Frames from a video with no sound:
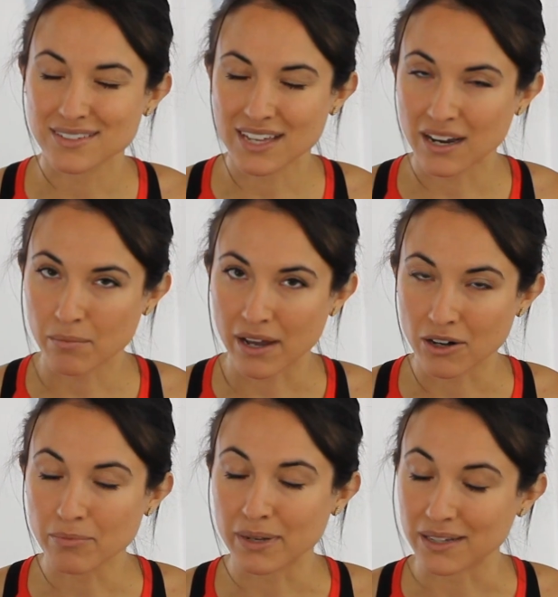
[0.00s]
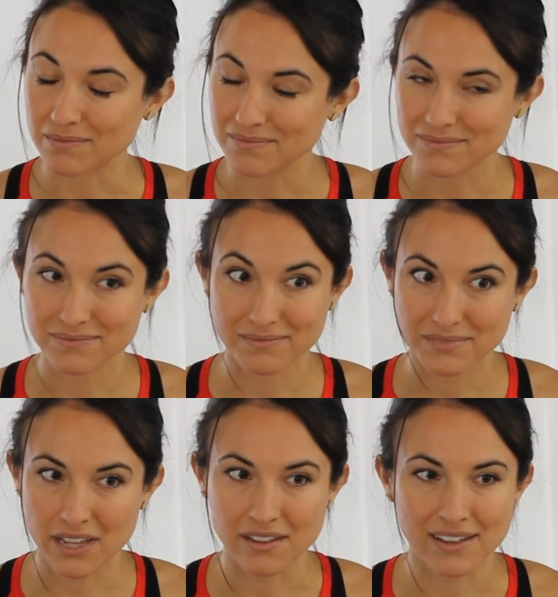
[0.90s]
It's getting better, but
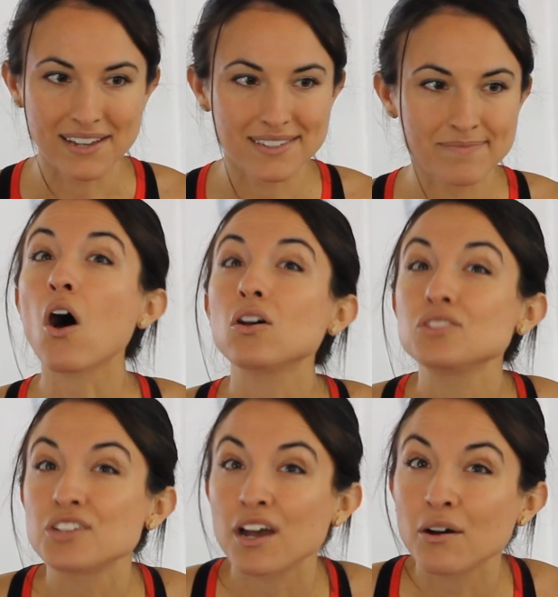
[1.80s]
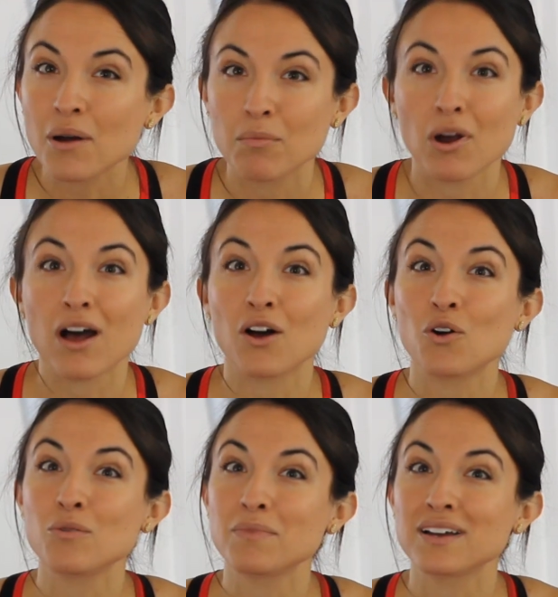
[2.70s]
nonetheless. Also, I brought
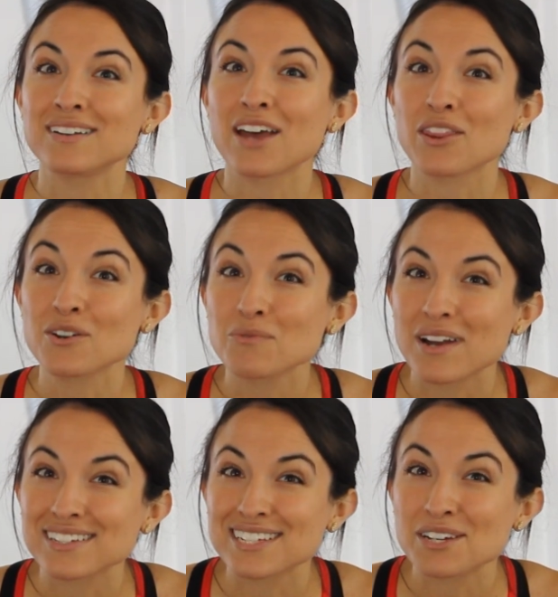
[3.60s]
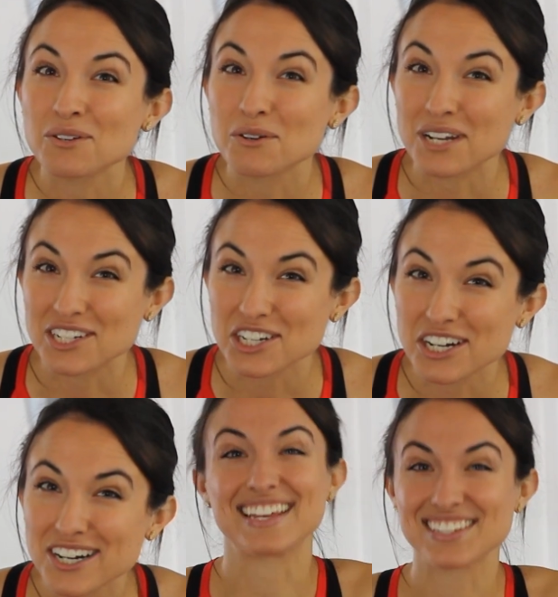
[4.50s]
home another rescue
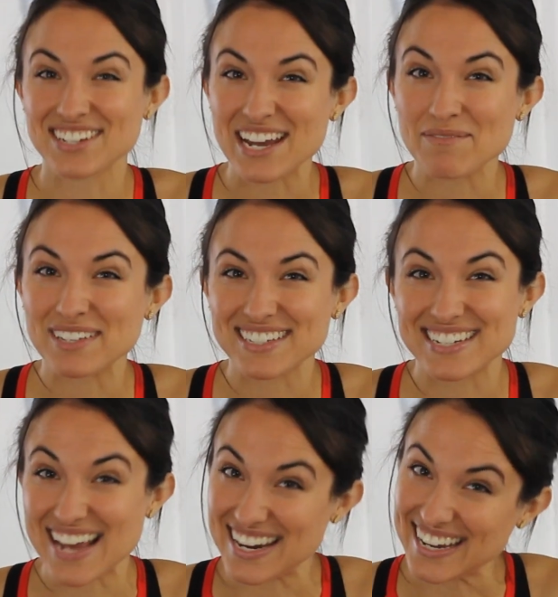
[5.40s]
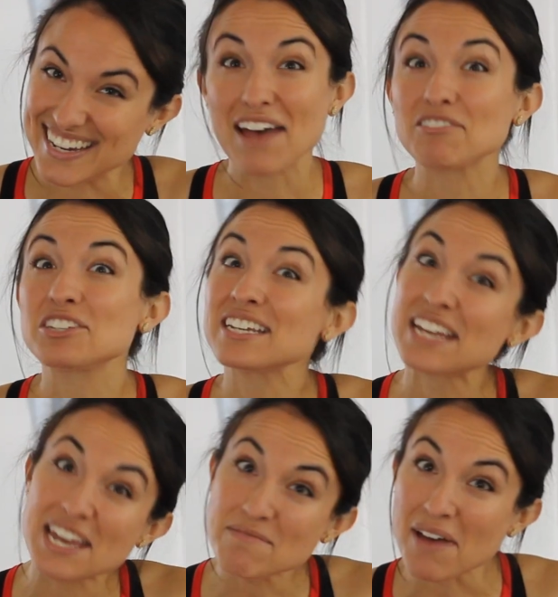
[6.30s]
creature. His name is Denny. Have you seen
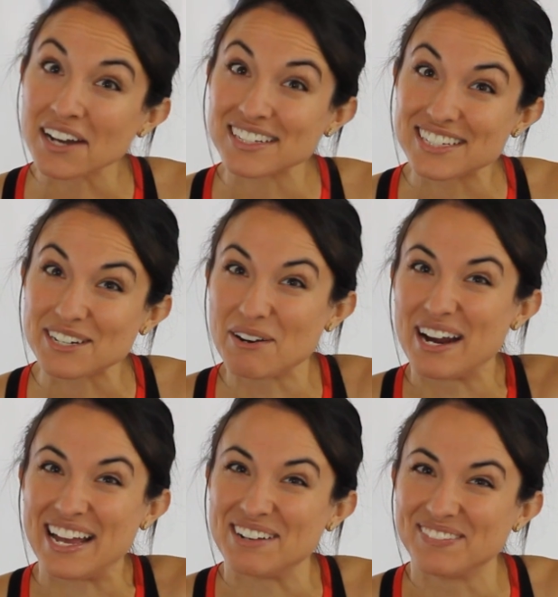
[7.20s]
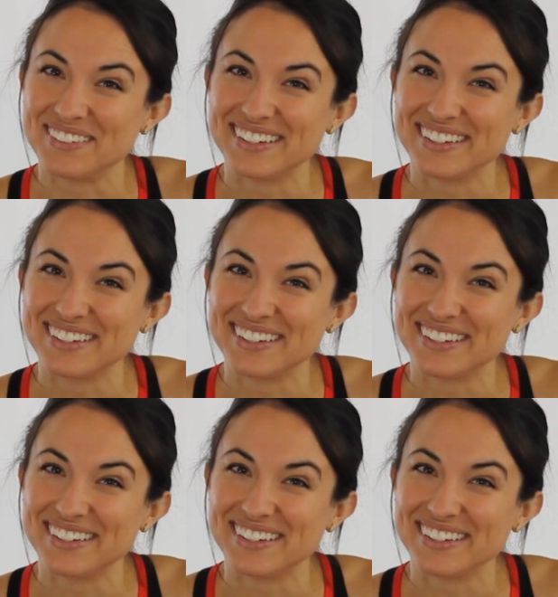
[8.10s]
him on Instagram?